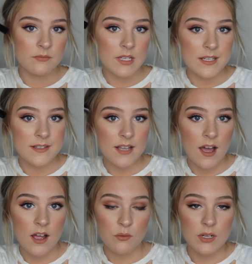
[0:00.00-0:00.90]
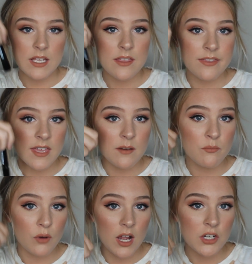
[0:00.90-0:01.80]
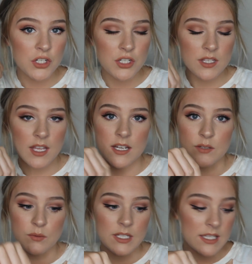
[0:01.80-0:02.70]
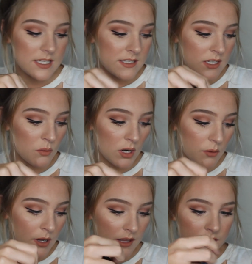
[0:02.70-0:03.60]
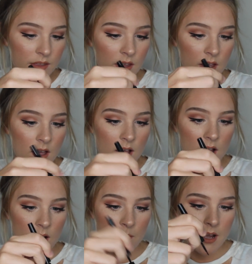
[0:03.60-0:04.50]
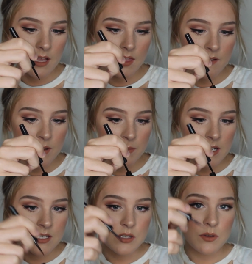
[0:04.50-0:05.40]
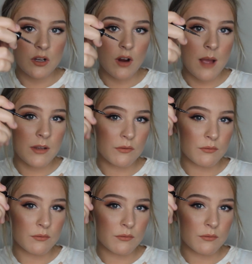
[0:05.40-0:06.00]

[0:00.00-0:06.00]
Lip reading: It's got a really thin brush that is really easy to work with. I love it because you can grab it